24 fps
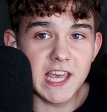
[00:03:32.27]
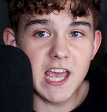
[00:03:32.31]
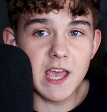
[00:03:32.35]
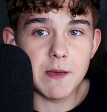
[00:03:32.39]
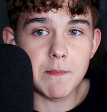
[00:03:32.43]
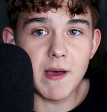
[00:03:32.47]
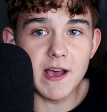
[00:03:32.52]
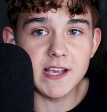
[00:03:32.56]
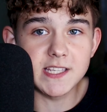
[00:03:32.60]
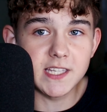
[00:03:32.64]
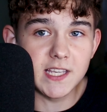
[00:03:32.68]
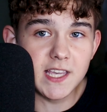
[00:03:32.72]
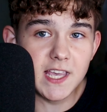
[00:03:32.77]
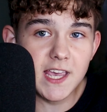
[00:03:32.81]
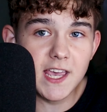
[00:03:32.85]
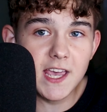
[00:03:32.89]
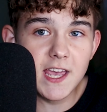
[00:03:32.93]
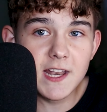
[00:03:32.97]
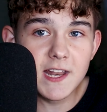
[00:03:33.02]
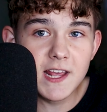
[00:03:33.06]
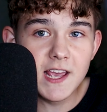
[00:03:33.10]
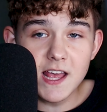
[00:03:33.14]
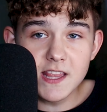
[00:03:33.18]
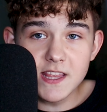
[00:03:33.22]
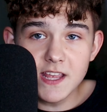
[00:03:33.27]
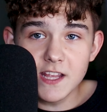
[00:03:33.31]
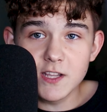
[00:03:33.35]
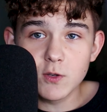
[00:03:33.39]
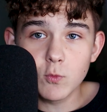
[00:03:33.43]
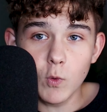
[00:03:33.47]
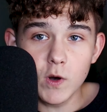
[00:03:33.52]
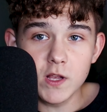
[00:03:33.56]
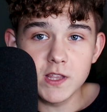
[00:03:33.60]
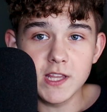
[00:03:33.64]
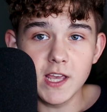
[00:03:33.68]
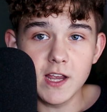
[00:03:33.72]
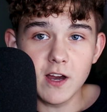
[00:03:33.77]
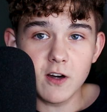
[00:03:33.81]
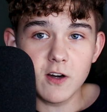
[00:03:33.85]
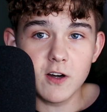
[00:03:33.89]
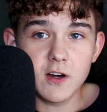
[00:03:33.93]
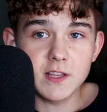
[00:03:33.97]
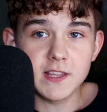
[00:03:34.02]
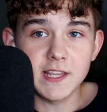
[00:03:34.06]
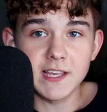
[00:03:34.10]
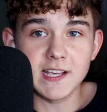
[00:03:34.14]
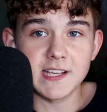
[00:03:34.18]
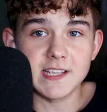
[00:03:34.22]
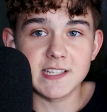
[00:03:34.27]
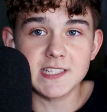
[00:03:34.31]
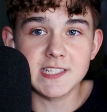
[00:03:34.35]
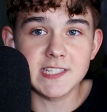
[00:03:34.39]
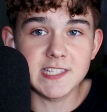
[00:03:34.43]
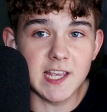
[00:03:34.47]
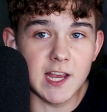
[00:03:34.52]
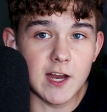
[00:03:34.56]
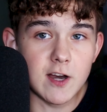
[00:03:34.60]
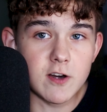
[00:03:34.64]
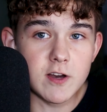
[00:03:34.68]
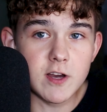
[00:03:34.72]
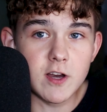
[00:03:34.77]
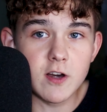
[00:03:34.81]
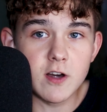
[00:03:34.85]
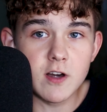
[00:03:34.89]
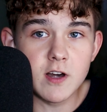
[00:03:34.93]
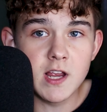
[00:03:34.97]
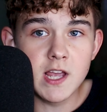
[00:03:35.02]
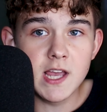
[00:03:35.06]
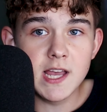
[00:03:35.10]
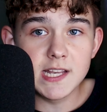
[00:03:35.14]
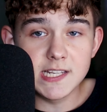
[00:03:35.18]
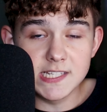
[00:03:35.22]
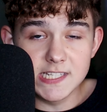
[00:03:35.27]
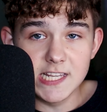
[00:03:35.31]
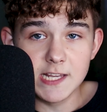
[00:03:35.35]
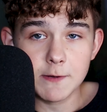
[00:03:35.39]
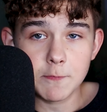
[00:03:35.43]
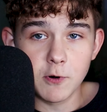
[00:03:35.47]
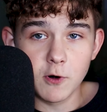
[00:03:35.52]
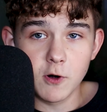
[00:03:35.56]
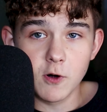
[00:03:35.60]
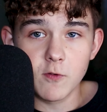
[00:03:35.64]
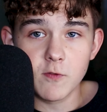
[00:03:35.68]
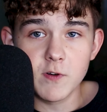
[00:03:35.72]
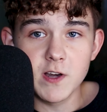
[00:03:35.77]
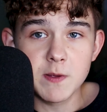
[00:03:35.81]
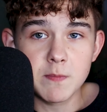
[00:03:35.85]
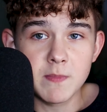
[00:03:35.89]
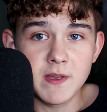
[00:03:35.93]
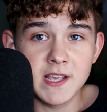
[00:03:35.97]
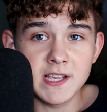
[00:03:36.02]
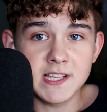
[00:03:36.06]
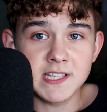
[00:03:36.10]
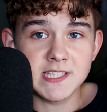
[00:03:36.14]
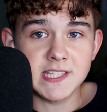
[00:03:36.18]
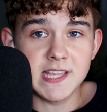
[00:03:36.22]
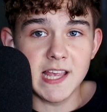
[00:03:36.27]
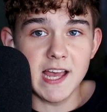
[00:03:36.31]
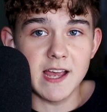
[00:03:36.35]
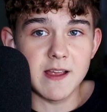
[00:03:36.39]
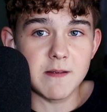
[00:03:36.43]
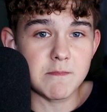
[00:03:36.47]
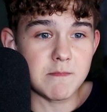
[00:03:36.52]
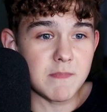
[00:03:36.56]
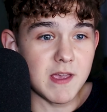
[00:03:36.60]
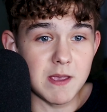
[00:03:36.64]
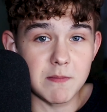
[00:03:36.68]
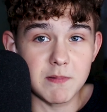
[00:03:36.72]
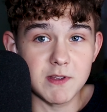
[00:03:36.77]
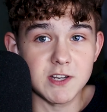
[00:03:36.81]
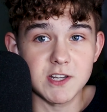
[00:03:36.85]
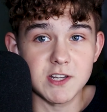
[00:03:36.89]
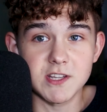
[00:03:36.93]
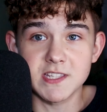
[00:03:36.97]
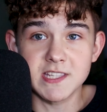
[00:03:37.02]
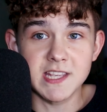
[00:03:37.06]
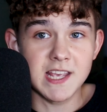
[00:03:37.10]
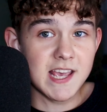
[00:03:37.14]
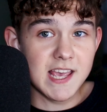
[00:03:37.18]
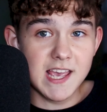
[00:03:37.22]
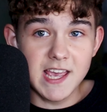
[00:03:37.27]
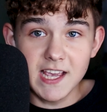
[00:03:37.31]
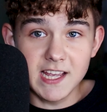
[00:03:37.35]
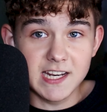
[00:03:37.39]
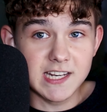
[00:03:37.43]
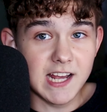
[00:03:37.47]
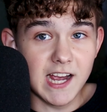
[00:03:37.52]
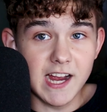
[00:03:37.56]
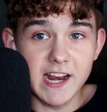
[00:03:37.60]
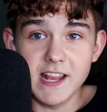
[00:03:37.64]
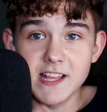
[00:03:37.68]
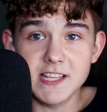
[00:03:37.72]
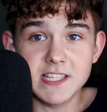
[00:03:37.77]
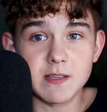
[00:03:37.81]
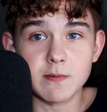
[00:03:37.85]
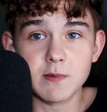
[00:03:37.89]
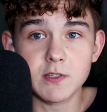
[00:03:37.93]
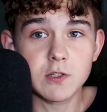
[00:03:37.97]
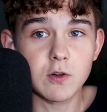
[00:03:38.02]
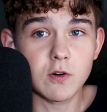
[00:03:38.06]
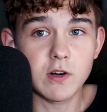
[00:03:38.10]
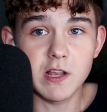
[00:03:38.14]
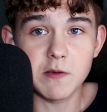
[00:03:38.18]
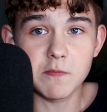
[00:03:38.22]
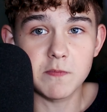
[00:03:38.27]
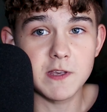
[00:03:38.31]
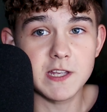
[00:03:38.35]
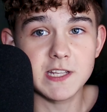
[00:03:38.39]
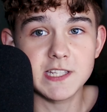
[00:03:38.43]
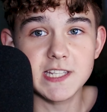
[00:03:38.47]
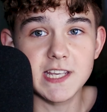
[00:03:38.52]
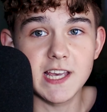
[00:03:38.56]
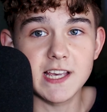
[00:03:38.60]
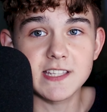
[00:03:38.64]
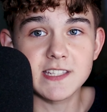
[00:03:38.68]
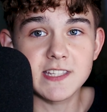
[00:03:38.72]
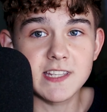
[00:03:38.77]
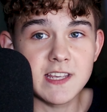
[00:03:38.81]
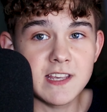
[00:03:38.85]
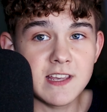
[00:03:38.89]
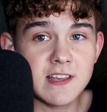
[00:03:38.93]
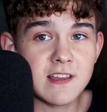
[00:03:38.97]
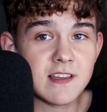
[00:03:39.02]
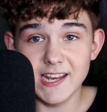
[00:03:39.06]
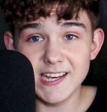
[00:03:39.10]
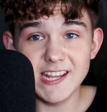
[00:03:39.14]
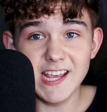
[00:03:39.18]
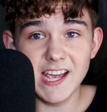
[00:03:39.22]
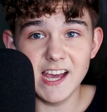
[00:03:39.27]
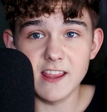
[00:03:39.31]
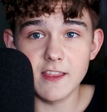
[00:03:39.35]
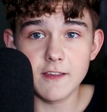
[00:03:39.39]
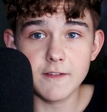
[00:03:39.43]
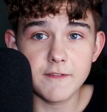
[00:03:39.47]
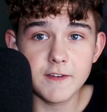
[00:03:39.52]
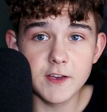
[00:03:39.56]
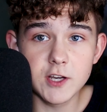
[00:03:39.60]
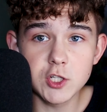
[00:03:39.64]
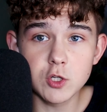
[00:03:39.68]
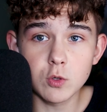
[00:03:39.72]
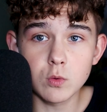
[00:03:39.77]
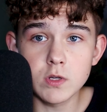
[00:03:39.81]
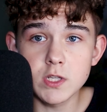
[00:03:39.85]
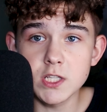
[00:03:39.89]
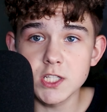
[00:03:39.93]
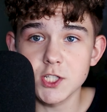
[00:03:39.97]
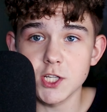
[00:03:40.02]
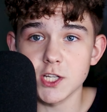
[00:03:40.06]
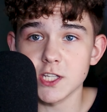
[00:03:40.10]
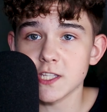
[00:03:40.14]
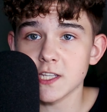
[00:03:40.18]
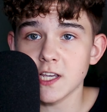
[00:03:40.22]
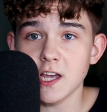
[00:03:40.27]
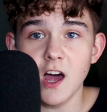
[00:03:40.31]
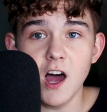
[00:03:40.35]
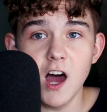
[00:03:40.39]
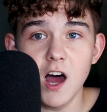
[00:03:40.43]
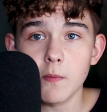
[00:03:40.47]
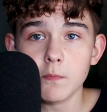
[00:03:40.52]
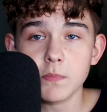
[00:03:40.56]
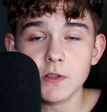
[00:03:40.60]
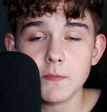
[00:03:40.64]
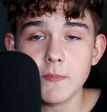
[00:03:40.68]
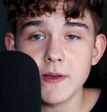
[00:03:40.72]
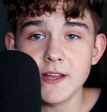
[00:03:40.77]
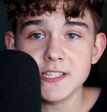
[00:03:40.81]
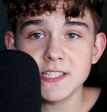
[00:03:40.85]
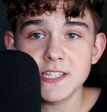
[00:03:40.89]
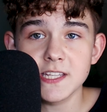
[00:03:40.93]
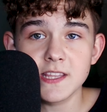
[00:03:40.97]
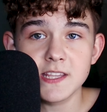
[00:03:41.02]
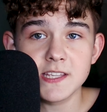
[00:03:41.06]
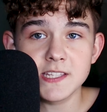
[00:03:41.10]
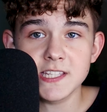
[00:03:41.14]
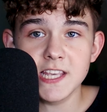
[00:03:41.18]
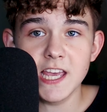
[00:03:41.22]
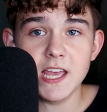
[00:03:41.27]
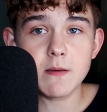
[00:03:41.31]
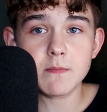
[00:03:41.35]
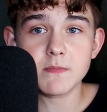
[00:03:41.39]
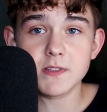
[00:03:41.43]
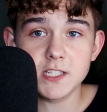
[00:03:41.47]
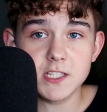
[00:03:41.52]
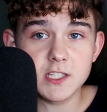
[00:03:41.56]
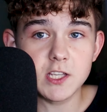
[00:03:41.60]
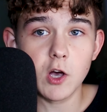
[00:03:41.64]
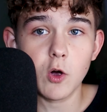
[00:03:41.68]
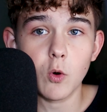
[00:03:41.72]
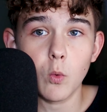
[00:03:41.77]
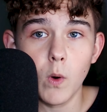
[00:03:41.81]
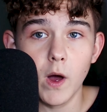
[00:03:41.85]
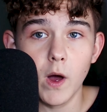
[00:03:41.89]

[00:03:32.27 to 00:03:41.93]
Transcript: game as a kid, and then when they heard like a scarier, deeper remix that maybe just ignited some sort of PTSD. And yeah, the visuals just complemented this game so